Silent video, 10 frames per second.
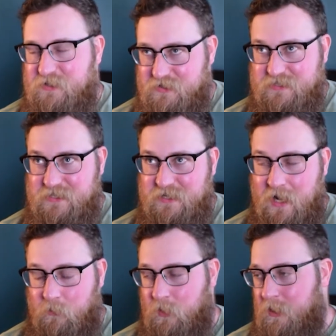It just did
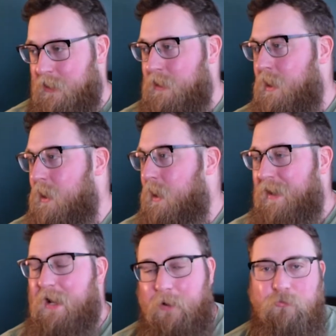not work.
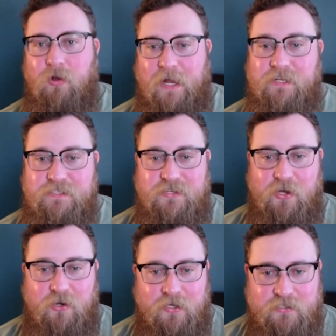But I'm glad he's
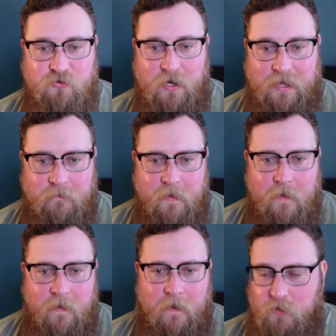here. He's great.
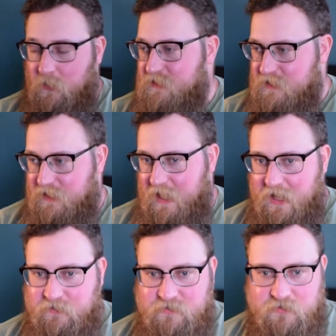The rest of the
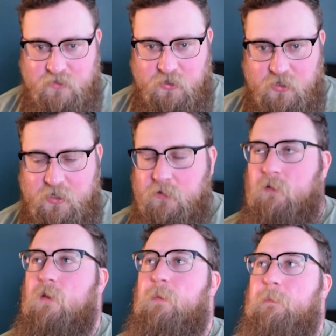cast is
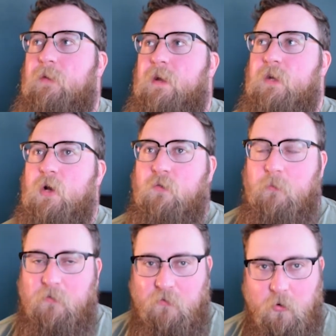good. The people that you know
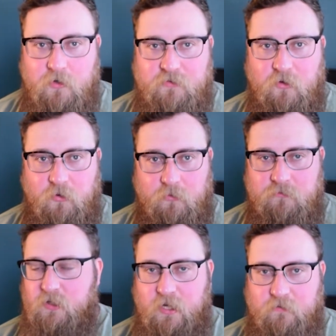from before
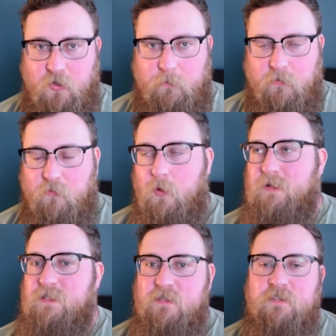still give good
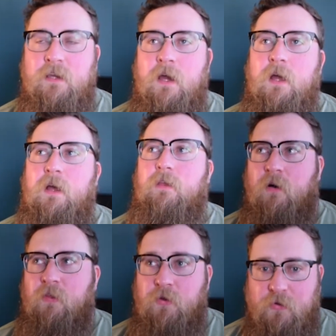performances.
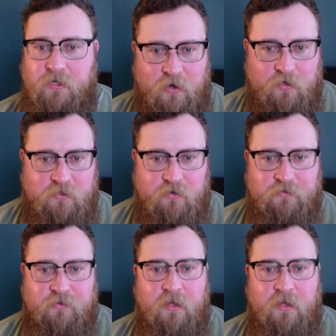Of the new characters,